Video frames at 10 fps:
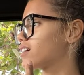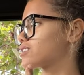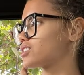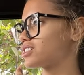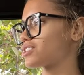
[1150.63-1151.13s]

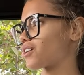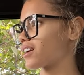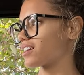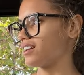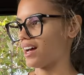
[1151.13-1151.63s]
She
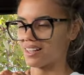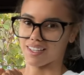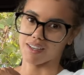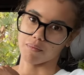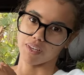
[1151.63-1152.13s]
started
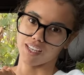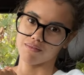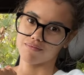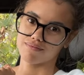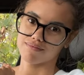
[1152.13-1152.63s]
yelling at me.
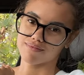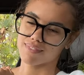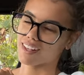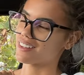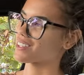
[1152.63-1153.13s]

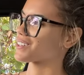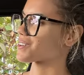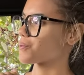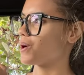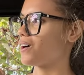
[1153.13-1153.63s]
Like, you know
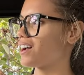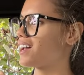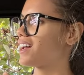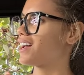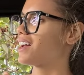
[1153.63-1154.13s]
what?
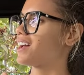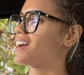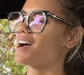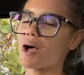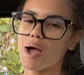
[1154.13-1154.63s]

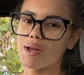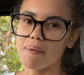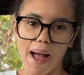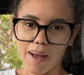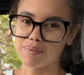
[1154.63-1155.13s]
I'm
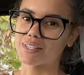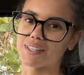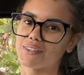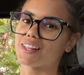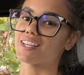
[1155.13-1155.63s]

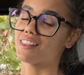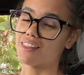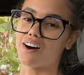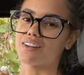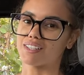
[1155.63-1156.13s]
absolutely
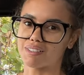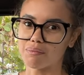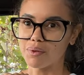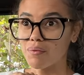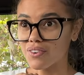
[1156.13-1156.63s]
not in the
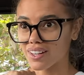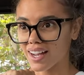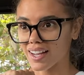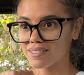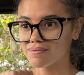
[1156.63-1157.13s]
mood for
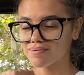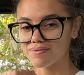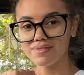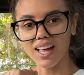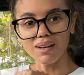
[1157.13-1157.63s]
that.
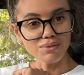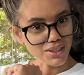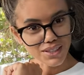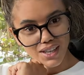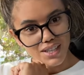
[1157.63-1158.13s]
I'm
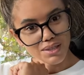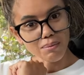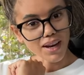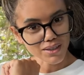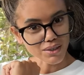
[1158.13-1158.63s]
just gonna do
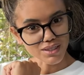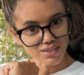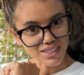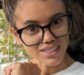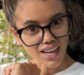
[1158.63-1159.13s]
my
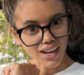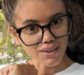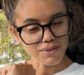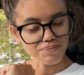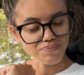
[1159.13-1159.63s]
groceries
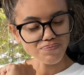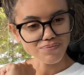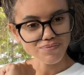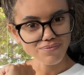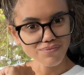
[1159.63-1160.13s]
now.
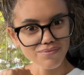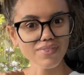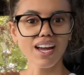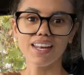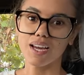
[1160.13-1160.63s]

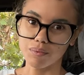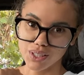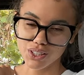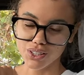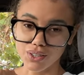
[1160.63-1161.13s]
And I
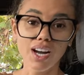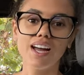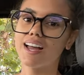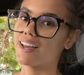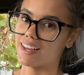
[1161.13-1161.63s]
wish you
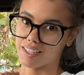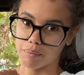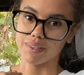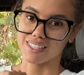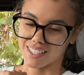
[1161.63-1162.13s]
a
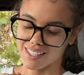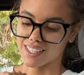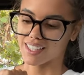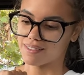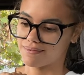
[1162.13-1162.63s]
happy Sunday.
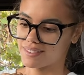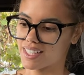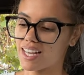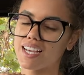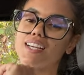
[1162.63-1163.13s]

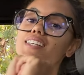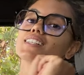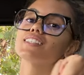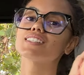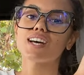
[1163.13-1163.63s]

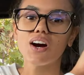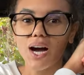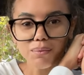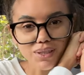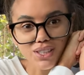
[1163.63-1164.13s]
So I
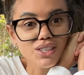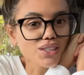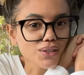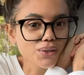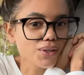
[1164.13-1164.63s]
wish
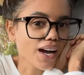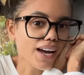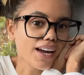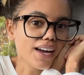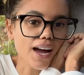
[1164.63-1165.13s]
you
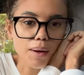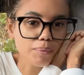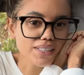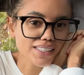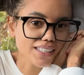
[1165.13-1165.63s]
a
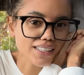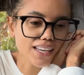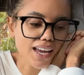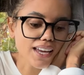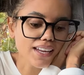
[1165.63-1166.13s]
happy
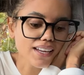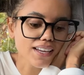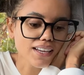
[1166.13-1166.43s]
Sunday.